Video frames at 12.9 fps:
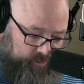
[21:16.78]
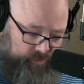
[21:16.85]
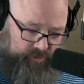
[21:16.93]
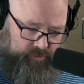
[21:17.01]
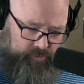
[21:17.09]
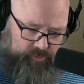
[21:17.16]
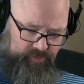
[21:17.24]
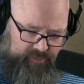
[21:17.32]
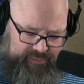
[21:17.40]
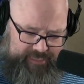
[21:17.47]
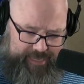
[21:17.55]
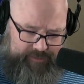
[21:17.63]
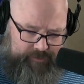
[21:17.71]
through
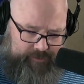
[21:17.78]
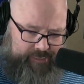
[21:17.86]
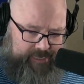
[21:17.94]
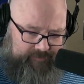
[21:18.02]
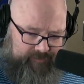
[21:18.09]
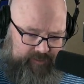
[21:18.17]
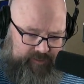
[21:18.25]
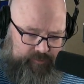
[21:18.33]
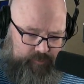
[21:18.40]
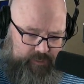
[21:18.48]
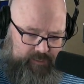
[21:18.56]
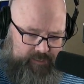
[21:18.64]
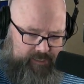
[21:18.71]
Saturday of this
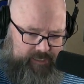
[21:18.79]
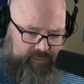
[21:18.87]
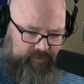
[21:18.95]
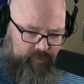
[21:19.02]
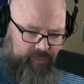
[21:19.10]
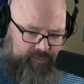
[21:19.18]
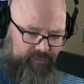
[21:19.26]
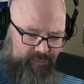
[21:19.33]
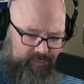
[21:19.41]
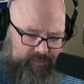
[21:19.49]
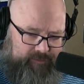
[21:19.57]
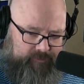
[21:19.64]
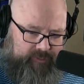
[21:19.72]
week. Today's Wednesday,
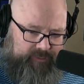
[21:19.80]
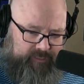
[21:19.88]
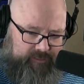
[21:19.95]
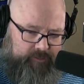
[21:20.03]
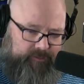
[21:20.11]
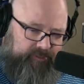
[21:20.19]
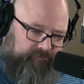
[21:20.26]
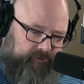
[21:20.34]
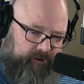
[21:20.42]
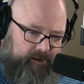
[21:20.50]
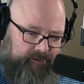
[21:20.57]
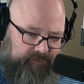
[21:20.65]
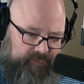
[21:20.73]
so Wednesday, Thursday,
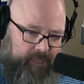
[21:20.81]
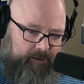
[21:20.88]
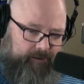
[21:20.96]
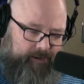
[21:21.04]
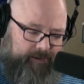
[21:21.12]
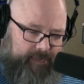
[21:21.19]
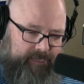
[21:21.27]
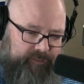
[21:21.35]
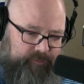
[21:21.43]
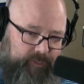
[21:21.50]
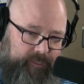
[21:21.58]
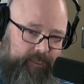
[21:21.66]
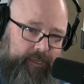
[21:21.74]
Friday, Saturday. Next
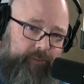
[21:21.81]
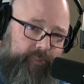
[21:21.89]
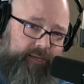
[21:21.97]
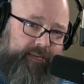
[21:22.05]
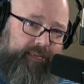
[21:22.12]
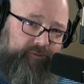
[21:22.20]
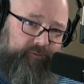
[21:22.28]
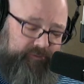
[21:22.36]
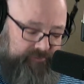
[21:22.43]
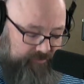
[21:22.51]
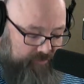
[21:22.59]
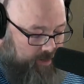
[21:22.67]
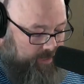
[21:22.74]
week, you got Monday through
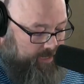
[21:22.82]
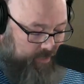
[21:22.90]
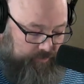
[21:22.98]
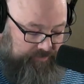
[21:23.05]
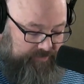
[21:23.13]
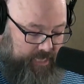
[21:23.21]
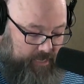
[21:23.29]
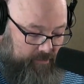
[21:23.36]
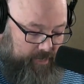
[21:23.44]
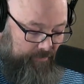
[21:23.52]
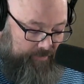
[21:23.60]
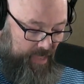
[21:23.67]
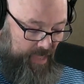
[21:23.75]
Friday, no
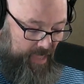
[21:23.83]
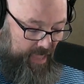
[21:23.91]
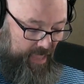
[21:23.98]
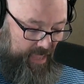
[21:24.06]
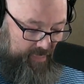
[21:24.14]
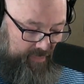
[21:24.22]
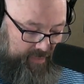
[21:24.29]
Saturday. And then